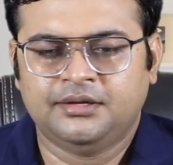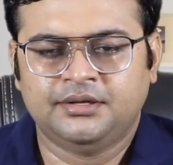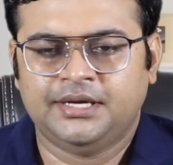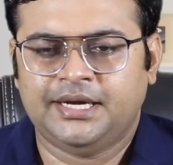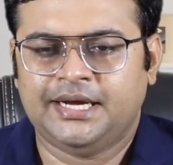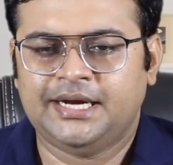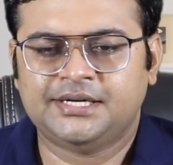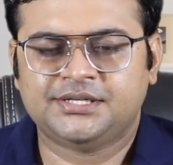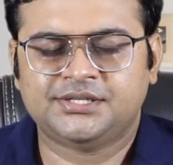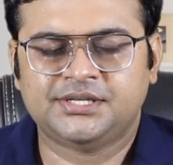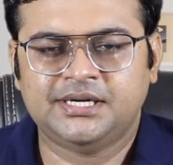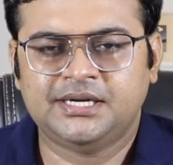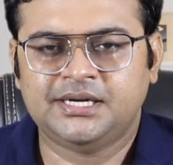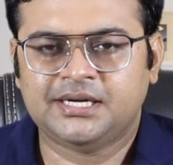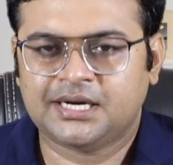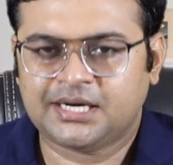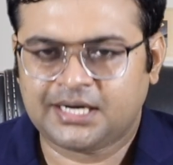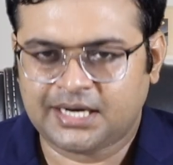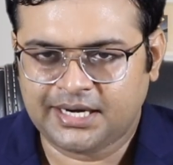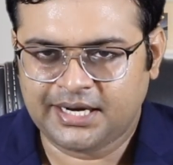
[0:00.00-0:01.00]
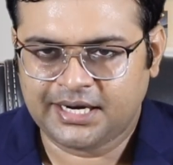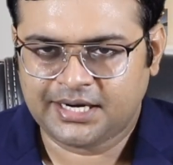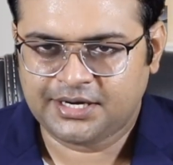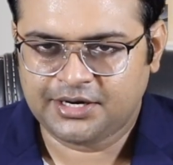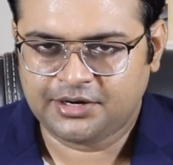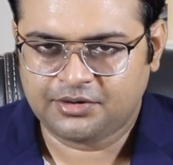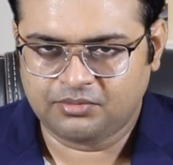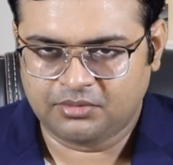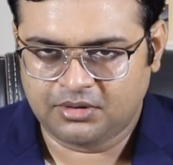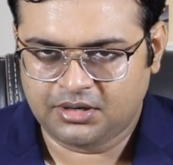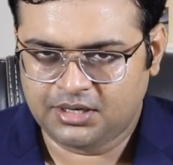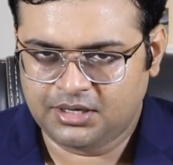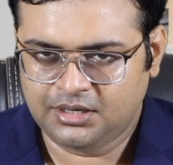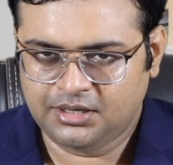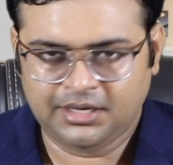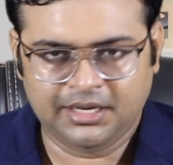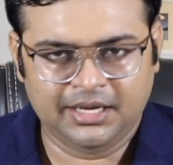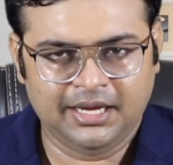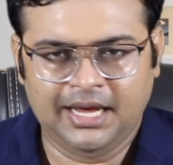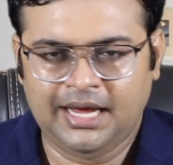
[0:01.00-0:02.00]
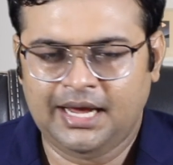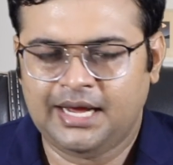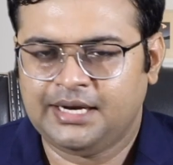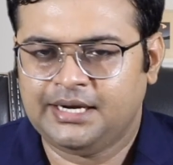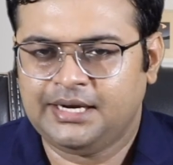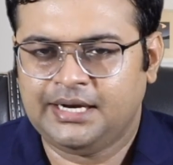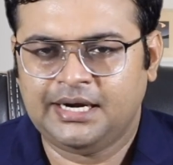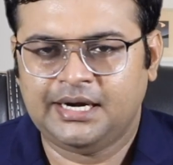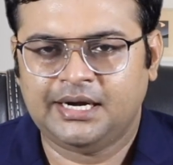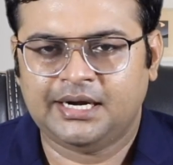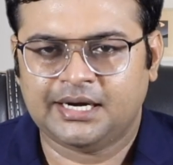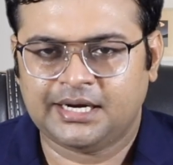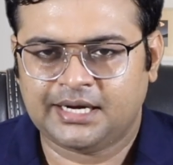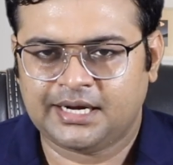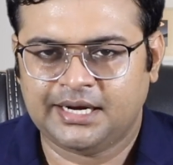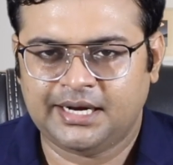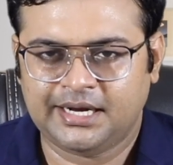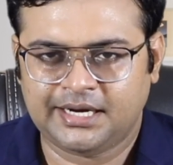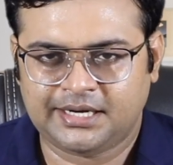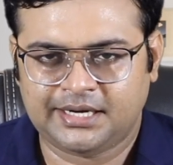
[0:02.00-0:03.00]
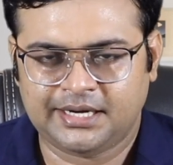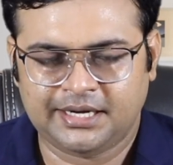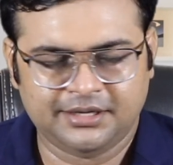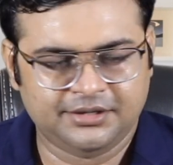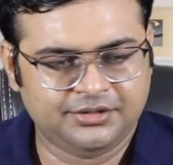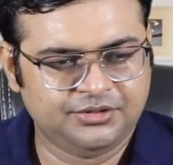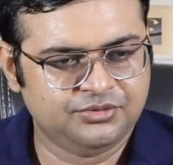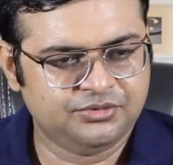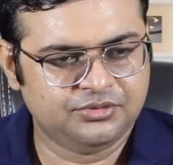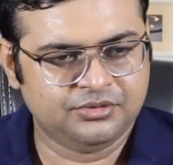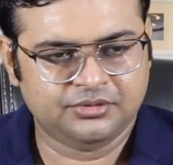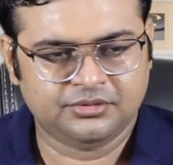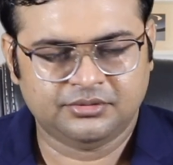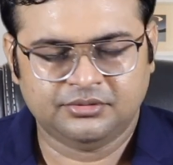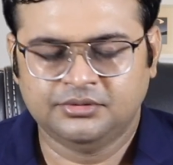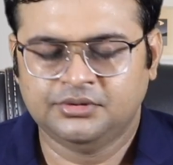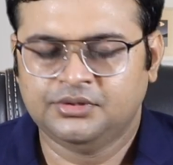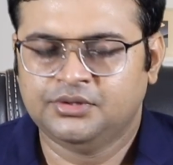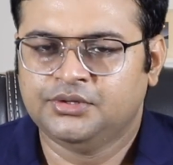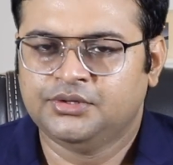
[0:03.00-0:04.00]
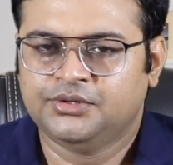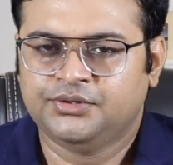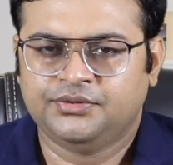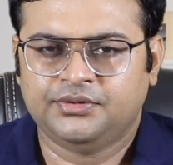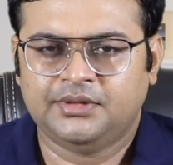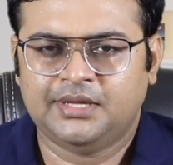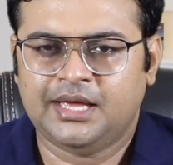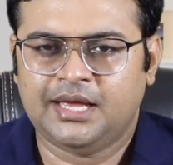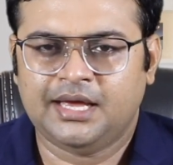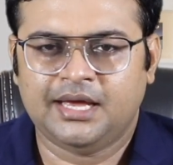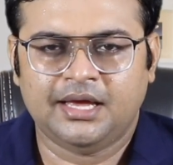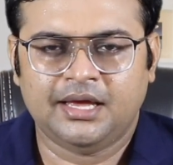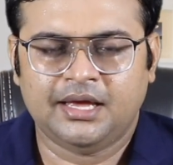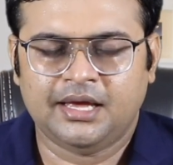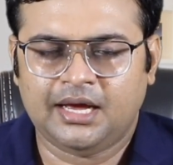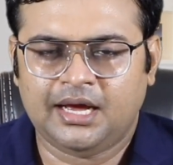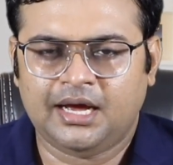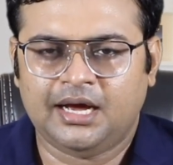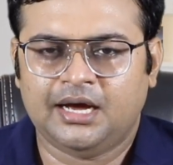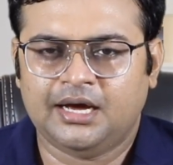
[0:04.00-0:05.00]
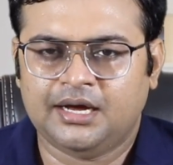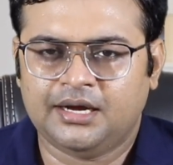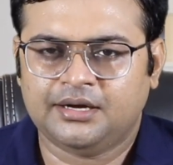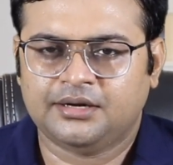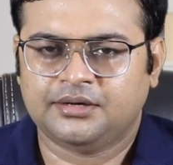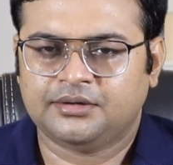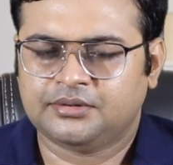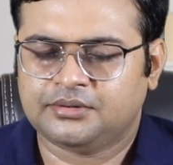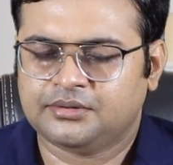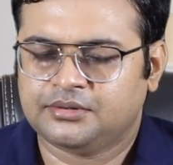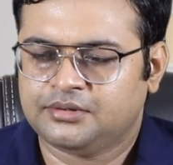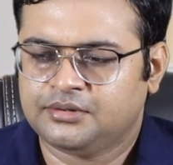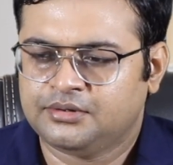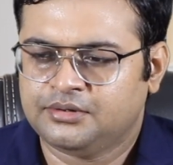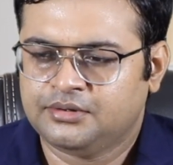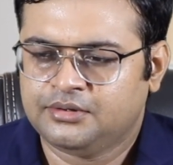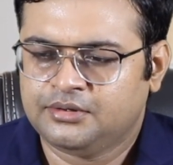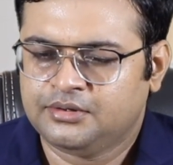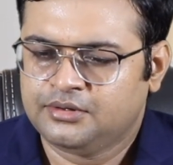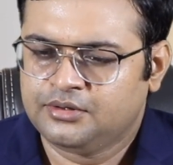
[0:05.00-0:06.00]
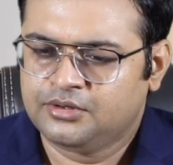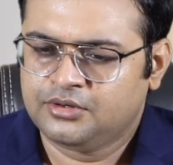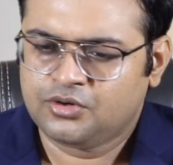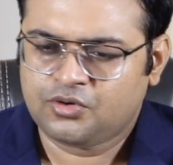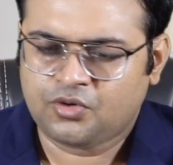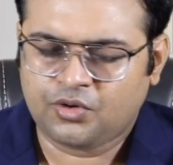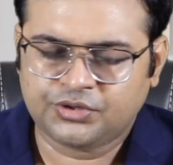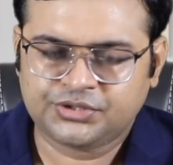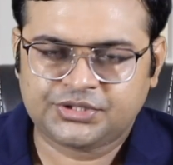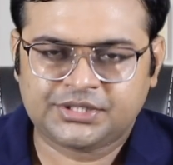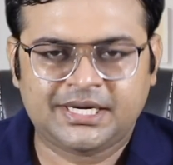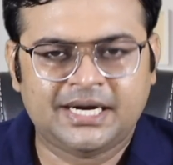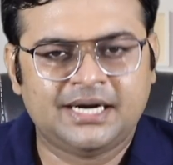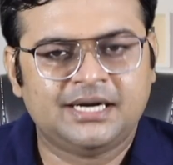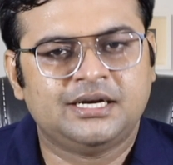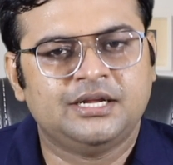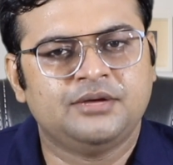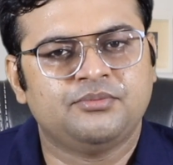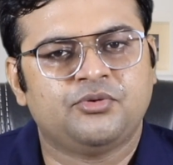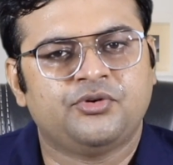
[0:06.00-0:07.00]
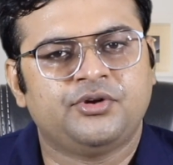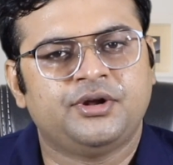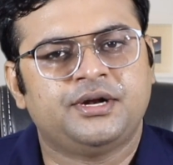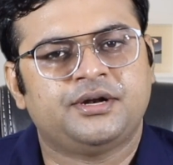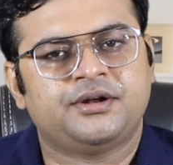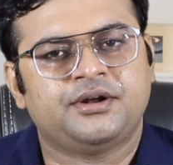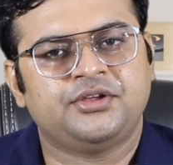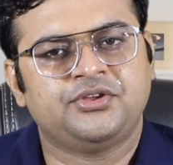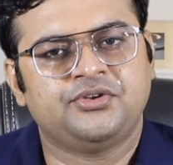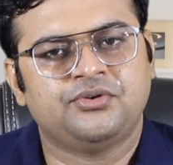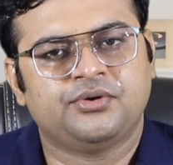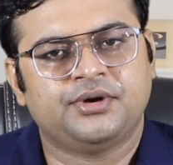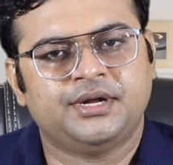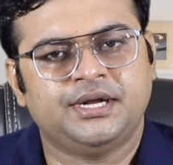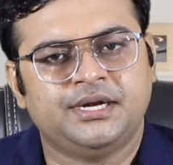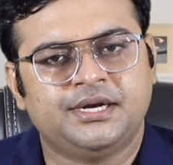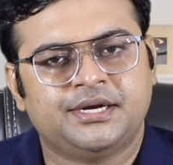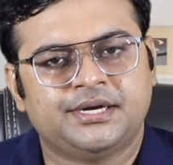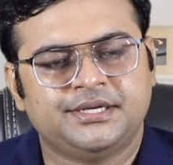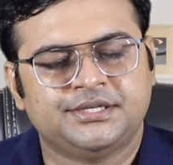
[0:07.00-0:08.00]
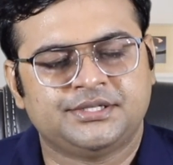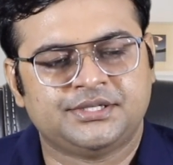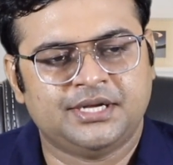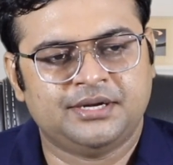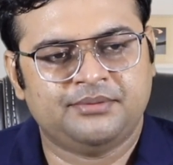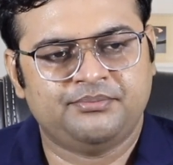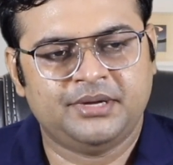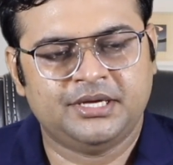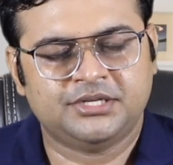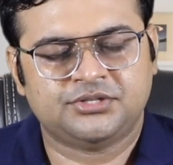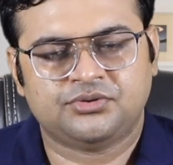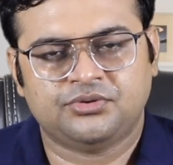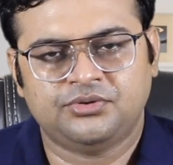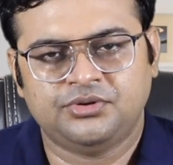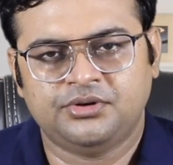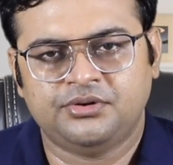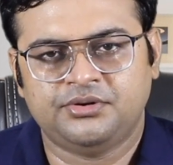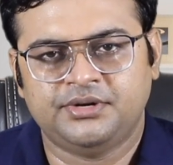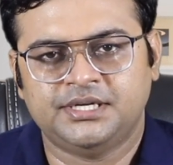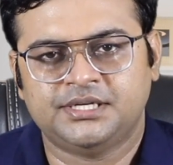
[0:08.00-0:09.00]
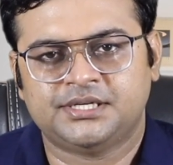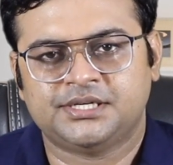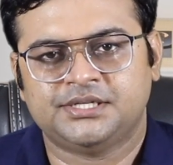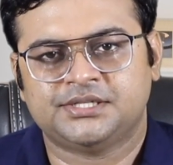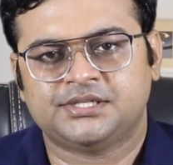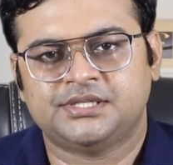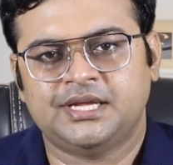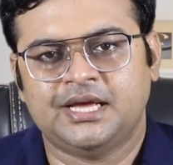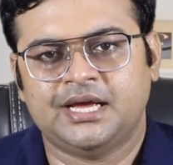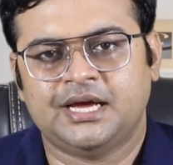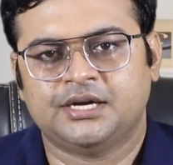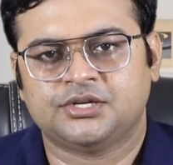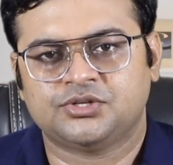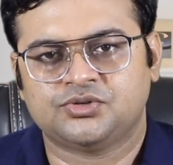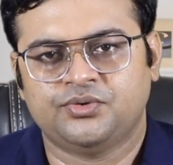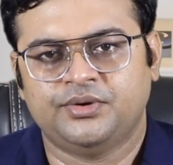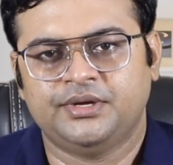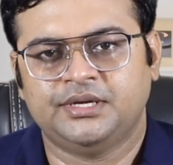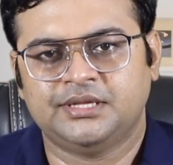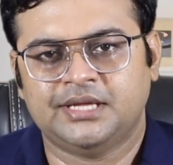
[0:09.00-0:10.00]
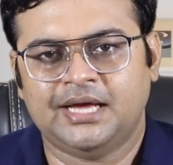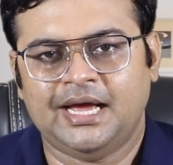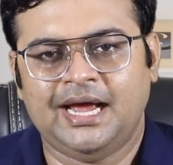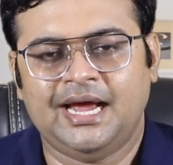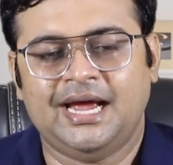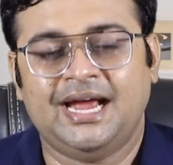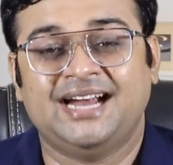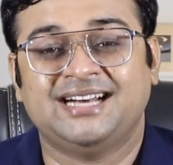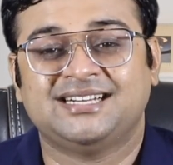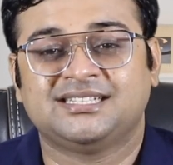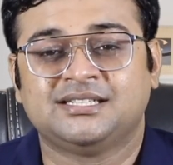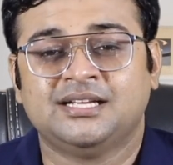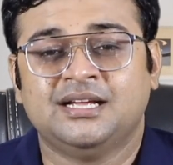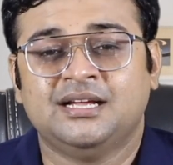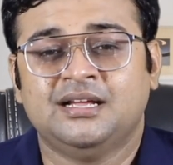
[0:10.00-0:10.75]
It's interconnected world, and interconnected, they are constantly monitoring your interest, and based on your interest they are showing the ads.